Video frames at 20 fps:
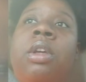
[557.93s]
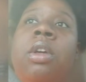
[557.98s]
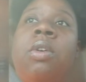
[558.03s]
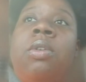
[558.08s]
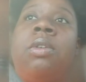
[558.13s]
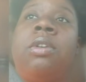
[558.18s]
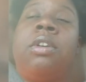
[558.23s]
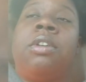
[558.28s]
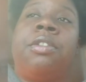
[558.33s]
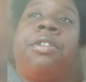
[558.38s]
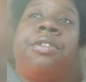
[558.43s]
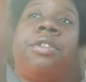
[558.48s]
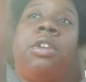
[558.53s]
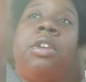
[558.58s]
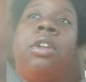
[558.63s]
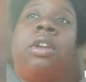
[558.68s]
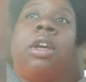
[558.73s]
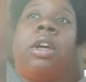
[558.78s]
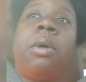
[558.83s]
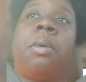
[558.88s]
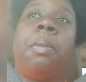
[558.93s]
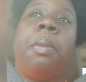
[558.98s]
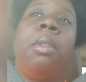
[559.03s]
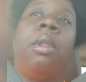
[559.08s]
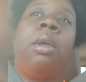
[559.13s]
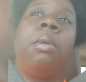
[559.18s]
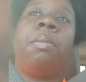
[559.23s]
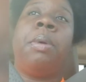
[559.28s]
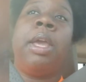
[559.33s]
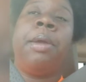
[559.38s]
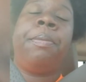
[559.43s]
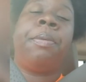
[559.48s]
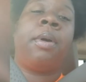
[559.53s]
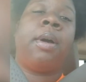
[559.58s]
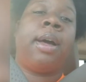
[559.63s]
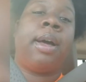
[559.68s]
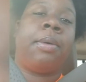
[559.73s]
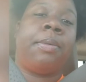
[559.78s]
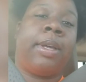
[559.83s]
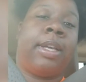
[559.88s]
Or, you know, people
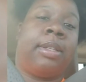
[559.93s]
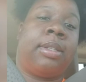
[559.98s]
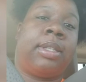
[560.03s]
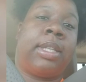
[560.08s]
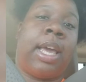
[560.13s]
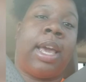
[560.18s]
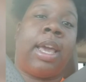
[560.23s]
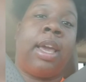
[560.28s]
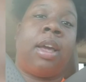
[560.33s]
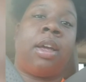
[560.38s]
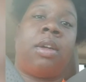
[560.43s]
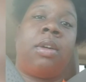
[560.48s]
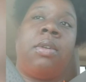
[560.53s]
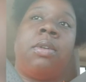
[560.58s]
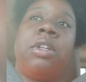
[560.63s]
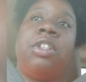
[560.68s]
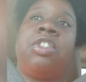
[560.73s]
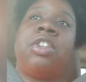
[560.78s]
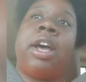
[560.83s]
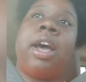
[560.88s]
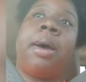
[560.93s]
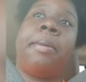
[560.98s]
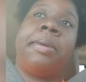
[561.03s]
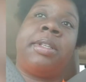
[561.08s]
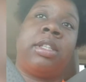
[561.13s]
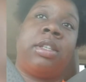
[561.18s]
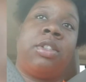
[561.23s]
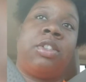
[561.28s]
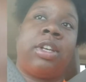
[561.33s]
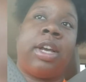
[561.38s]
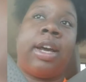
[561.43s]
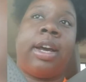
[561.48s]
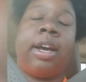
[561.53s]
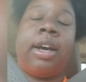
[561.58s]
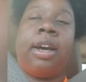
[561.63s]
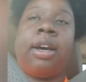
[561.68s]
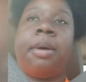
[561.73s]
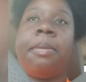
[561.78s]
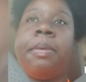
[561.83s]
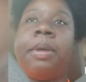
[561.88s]
always say, oh, a job is a
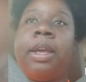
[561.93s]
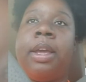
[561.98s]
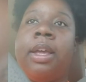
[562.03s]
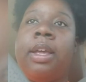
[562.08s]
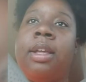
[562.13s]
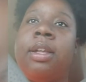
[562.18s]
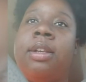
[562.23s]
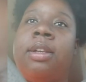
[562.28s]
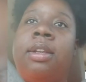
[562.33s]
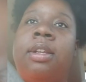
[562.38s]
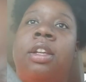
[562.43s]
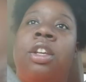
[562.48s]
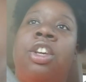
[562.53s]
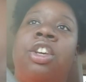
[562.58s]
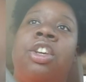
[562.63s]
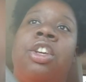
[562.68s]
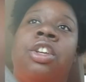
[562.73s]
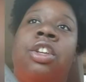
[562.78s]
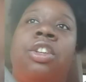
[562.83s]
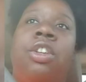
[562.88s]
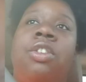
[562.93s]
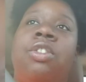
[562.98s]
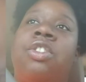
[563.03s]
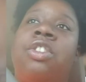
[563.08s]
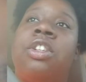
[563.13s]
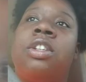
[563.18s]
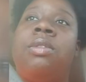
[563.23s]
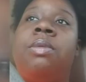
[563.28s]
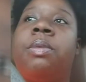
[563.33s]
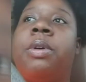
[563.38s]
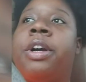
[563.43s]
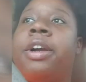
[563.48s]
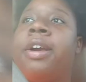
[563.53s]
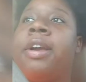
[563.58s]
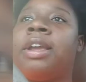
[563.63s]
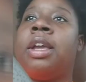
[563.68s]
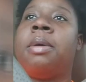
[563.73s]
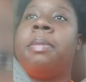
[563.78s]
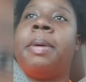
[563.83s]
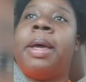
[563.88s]
job and you shouldn't
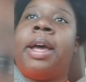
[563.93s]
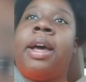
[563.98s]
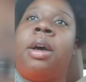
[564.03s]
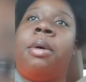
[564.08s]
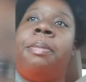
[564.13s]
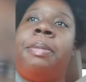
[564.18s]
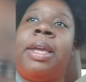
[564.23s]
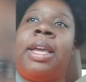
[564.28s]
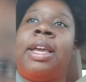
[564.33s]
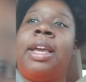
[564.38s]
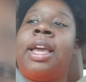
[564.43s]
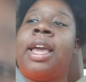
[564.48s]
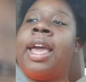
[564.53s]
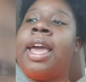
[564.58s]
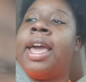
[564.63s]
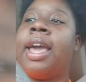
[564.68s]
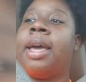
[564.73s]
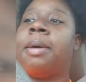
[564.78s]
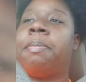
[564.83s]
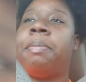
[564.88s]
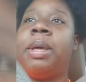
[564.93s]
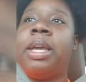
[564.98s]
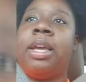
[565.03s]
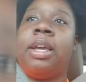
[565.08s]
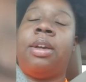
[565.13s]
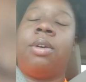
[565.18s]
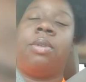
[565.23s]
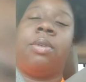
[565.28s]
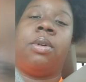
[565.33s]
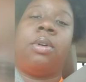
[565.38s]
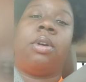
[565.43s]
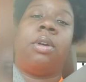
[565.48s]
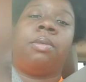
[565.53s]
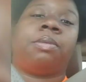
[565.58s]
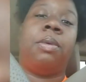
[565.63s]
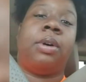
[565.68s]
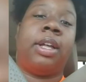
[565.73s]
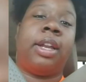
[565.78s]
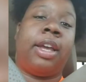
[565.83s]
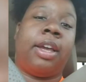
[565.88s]
worry about being happy or
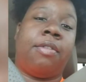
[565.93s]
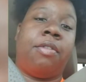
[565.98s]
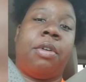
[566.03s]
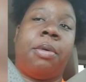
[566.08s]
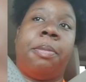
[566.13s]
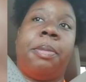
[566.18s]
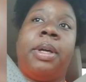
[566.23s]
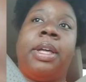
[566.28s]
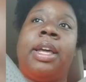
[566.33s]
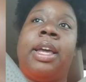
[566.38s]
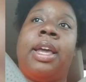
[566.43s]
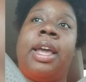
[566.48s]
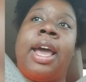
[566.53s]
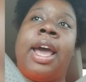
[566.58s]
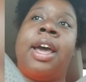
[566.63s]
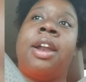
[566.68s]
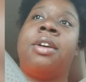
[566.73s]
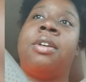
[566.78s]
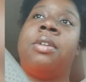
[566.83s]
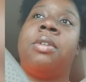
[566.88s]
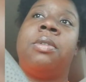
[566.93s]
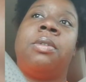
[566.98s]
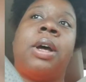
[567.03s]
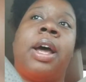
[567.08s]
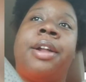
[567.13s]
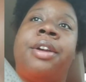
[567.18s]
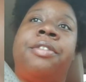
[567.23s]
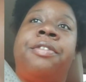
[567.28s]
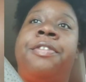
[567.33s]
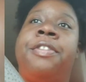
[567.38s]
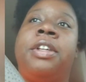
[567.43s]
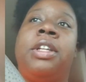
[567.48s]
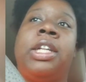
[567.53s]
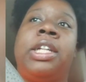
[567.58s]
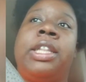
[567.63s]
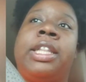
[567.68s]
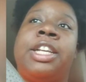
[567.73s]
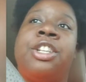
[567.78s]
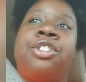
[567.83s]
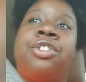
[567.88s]
whatever, but I don't feel
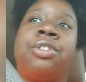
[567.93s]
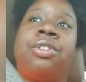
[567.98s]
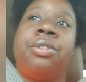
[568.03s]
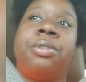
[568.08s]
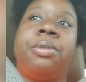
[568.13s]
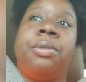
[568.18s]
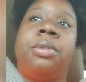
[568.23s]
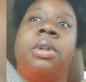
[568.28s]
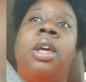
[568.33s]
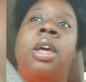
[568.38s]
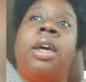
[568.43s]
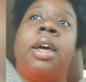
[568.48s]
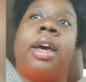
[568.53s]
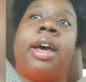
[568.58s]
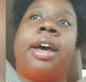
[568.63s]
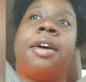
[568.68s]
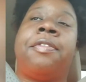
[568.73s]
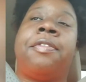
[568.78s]
that that's true. I